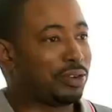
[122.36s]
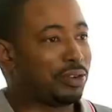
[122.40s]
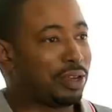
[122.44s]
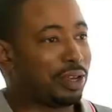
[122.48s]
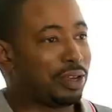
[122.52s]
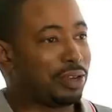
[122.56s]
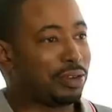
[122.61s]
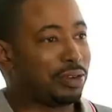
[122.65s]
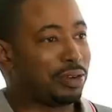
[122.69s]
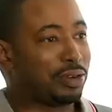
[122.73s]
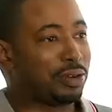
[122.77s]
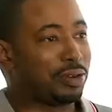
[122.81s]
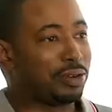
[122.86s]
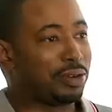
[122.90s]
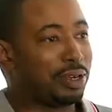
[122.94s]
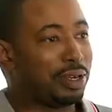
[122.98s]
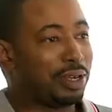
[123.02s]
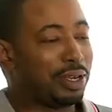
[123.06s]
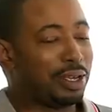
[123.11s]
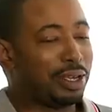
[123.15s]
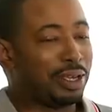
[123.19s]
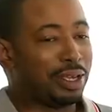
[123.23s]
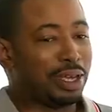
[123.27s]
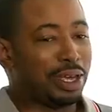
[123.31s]
you and you
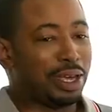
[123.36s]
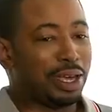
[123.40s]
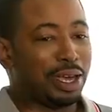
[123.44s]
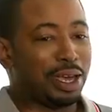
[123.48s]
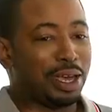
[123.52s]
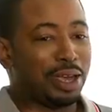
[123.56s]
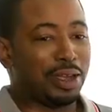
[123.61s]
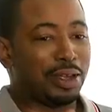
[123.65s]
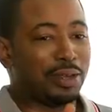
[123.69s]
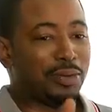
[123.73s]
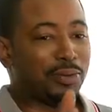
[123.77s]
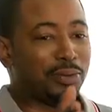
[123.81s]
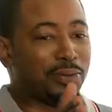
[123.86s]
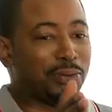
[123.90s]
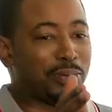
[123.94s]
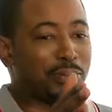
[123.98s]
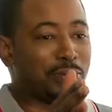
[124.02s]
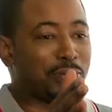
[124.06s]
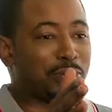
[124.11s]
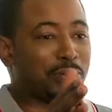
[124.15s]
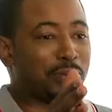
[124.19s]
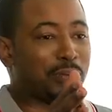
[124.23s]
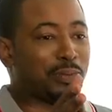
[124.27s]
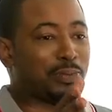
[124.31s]
and
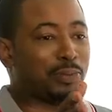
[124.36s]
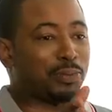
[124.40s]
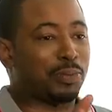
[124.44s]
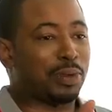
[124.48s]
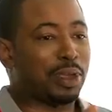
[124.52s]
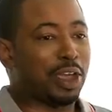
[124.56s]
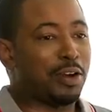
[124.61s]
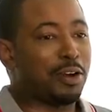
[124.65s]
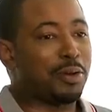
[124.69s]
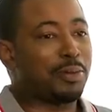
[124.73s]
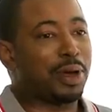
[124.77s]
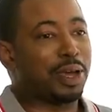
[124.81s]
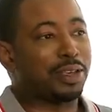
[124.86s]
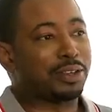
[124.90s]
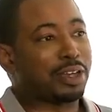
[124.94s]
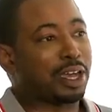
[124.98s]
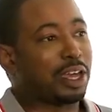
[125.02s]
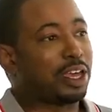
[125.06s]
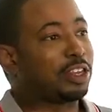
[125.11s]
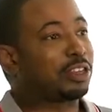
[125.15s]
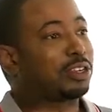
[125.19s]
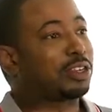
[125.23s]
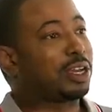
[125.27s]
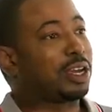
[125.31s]
everybody's
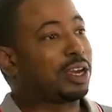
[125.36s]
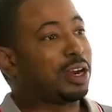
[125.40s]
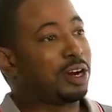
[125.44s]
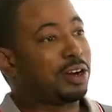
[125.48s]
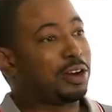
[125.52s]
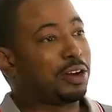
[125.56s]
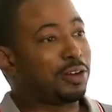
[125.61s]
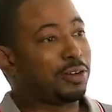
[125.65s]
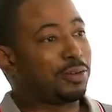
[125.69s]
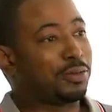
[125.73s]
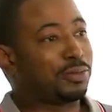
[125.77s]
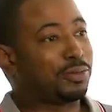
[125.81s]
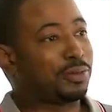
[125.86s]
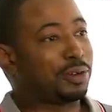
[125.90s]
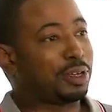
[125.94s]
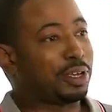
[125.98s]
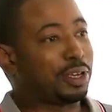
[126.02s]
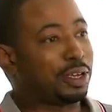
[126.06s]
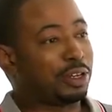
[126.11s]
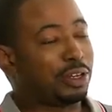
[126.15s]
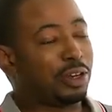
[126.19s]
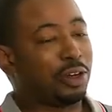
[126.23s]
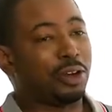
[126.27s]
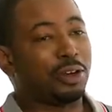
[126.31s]
kind of scared of
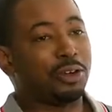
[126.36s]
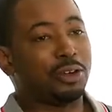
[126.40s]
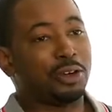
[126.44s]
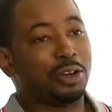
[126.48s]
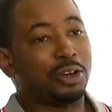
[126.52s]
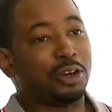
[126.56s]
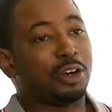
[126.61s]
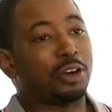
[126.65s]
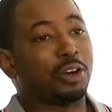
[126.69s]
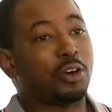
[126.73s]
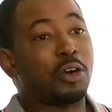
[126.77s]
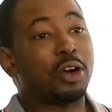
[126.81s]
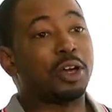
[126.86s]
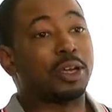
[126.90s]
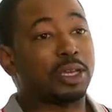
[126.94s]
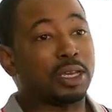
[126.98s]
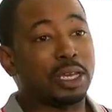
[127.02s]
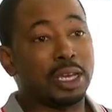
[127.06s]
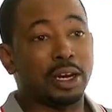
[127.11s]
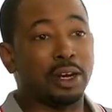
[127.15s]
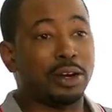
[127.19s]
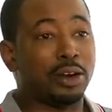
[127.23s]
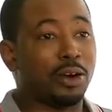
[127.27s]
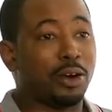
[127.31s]
adulthood or
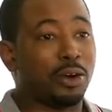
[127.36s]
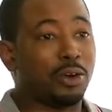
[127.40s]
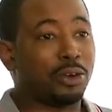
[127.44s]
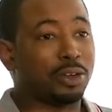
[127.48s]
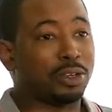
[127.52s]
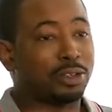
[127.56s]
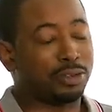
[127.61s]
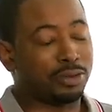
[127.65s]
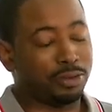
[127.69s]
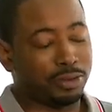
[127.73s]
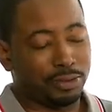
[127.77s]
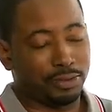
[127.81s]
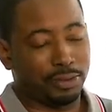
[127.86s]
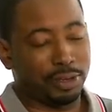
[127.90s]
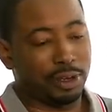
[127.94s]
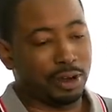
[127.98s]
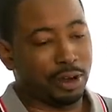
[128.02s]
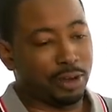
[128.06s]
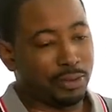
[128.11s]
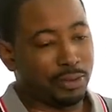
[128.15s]
getting old because sure. we